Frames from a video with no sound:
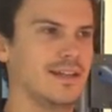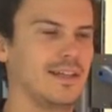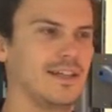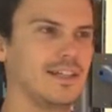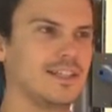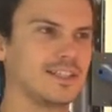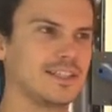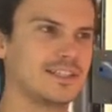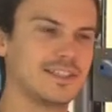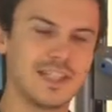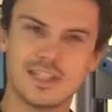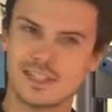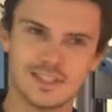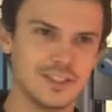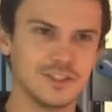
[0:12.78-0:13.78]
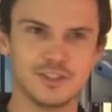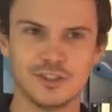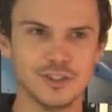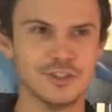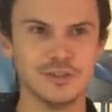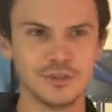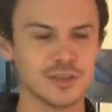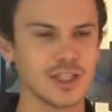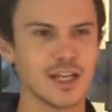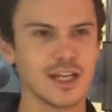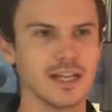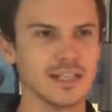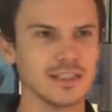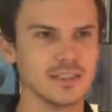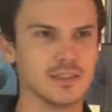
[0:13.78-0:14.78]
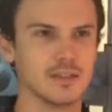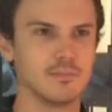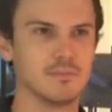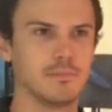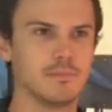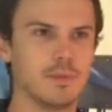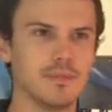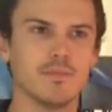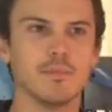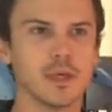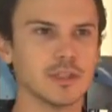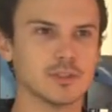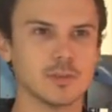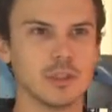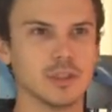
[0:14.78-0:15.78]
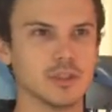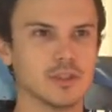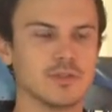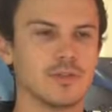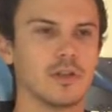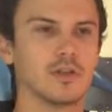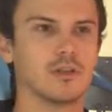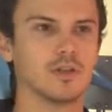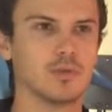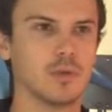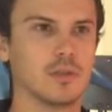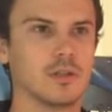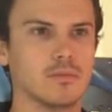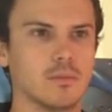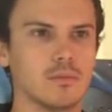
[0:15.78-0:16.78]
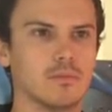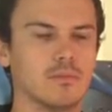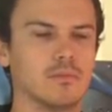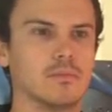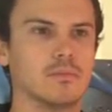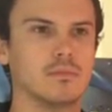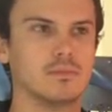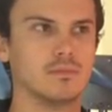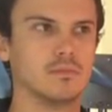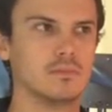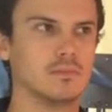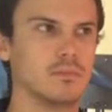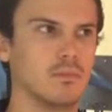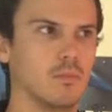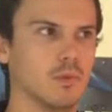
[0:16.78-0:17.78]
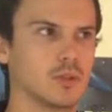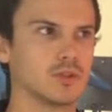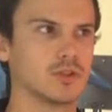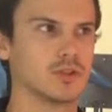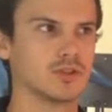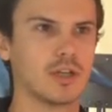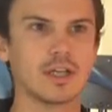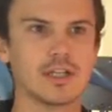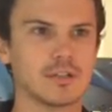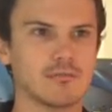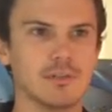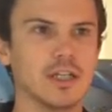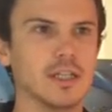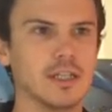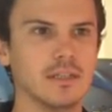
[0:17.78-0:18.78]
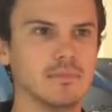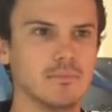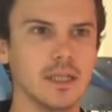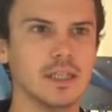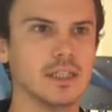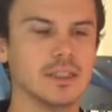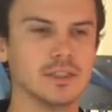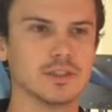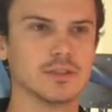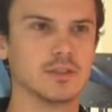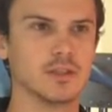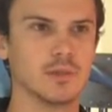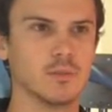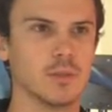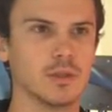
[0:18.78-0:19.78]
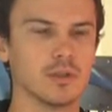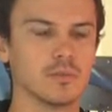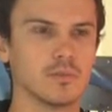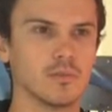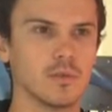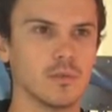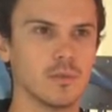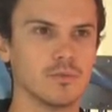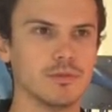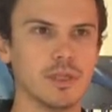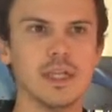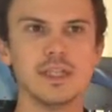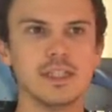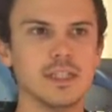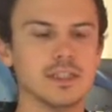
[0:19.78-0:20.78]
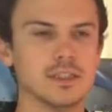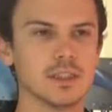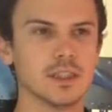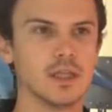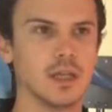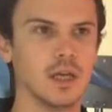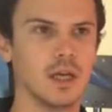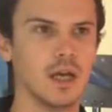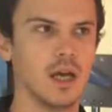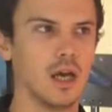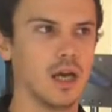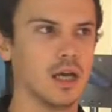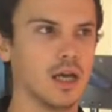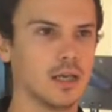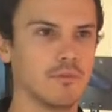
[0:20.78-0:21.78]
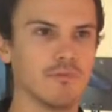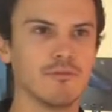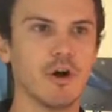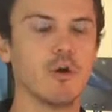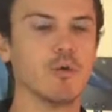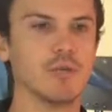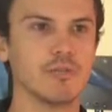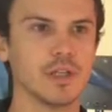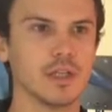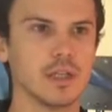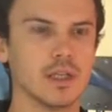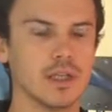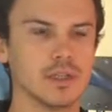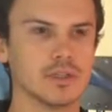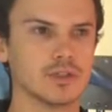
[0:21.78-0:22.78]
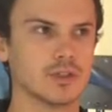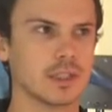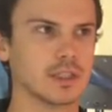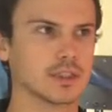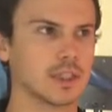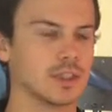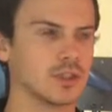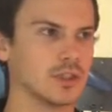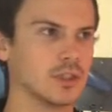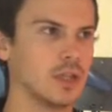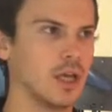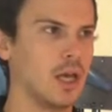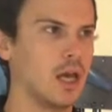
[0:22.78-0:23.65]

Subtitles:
Exactly as you say, it is a bit of a buzzword as far as what strength really means and what we really need to involve in a strength session.